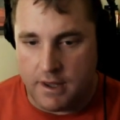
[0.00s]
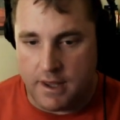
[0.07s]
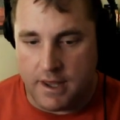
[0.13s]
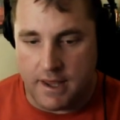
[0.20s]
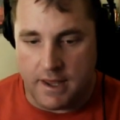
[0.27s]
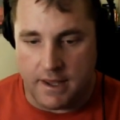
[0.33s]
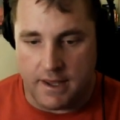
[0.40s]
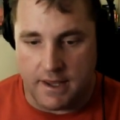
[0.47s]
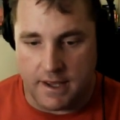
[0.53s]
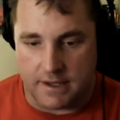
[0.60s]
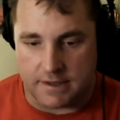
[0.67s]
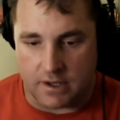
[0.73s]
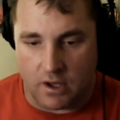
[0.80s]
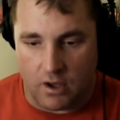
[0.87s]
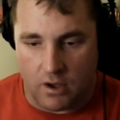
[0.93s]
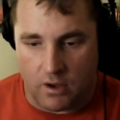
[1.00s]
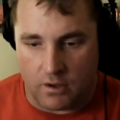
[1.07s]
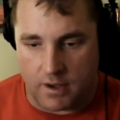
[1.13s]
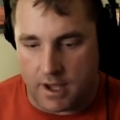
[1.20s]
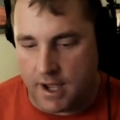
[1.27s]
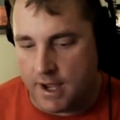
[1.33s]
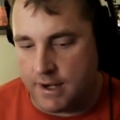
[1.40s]
He has
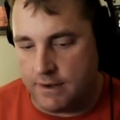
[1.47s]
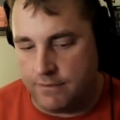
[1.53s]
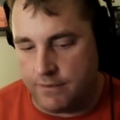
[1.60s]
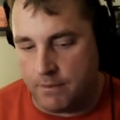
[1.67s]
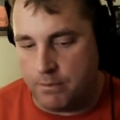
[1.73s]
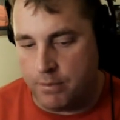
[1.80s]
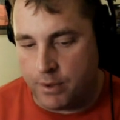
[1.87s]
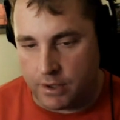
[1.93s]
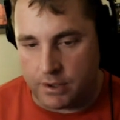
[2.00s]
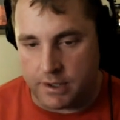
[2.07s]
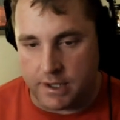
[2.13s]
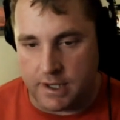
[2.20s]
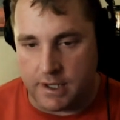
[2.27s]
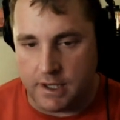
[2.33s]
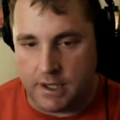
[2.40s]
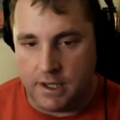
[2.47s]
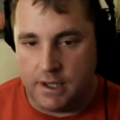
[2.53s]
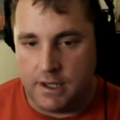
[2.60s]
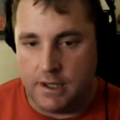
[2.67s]
all kind of ability.